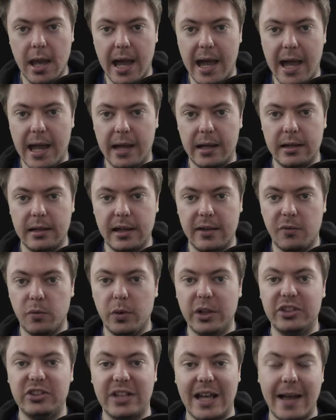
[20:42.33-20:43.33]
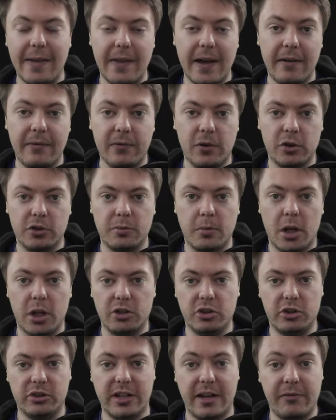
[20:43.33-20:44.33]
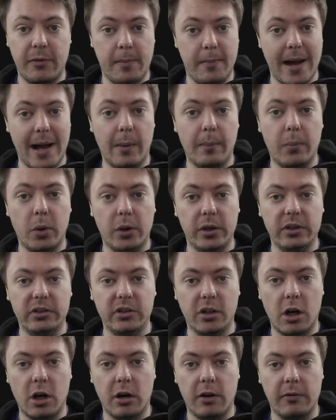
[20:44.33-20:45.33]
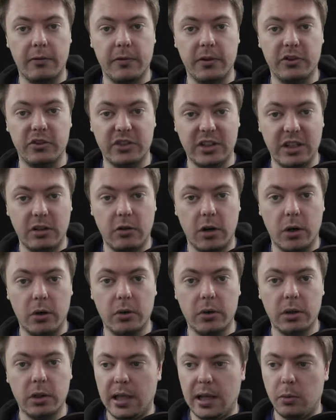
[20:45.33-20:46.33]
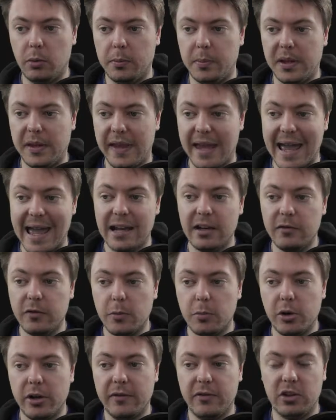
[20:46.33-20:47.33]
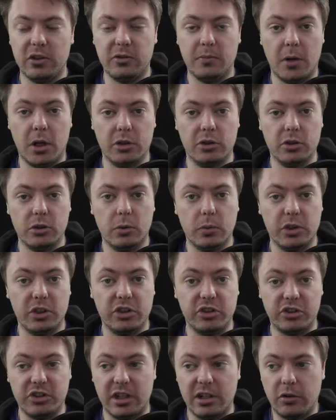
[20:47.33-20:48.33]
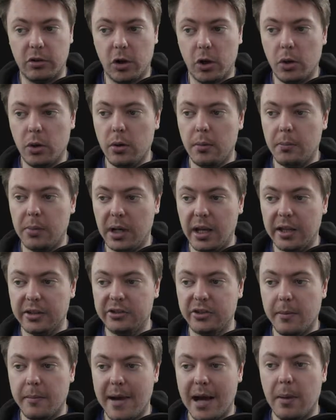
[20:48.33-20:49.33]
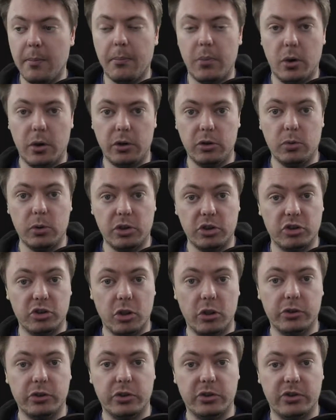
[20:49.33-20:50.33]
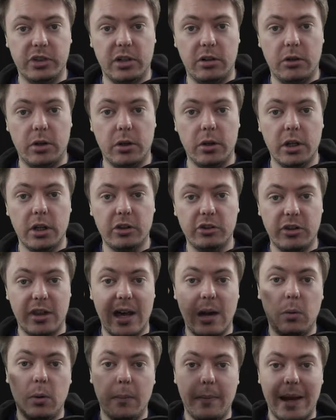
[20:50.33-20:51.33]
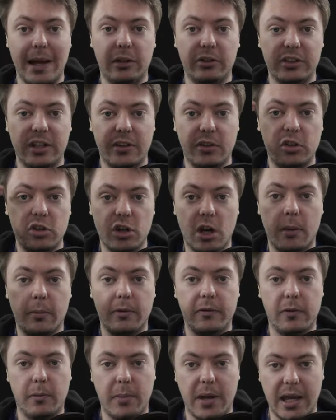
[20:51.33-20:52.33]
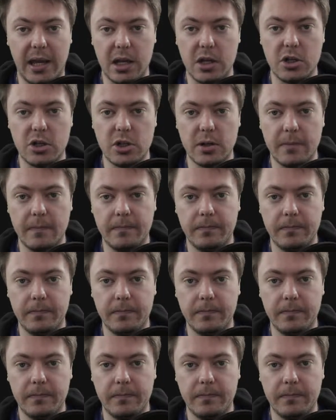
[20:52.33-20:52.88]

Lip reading: And if we set that first module to have a mount point of 0, it would be the end of the previous module, which is 0, plus the mount point, which is also 0. So that will mount at the top of the page.